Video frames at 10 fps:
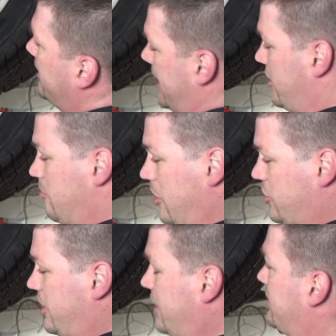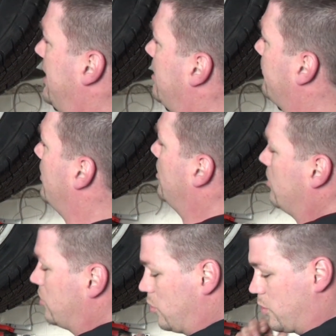in the bushing itself,
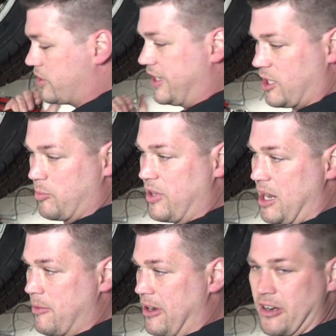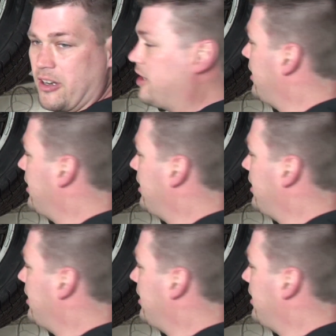or take a pry bar